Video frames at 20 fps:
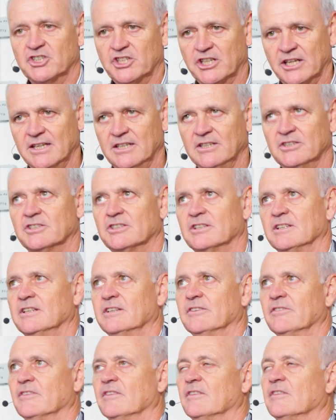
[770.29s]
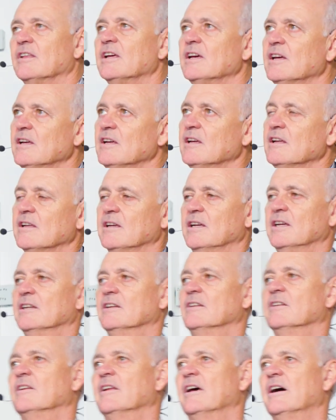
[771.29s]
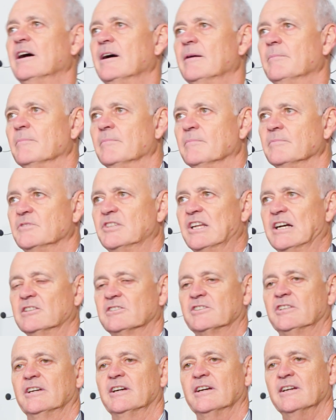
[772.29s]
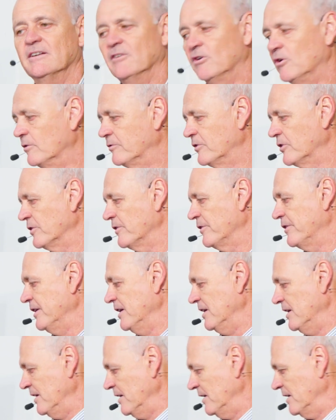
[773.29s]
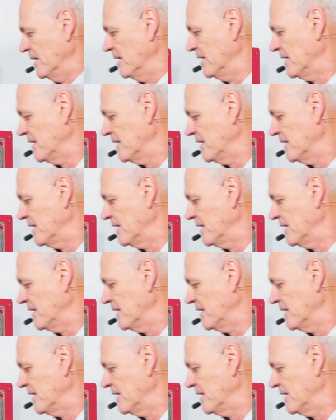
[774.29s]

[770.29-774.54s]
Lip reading: change in delta over the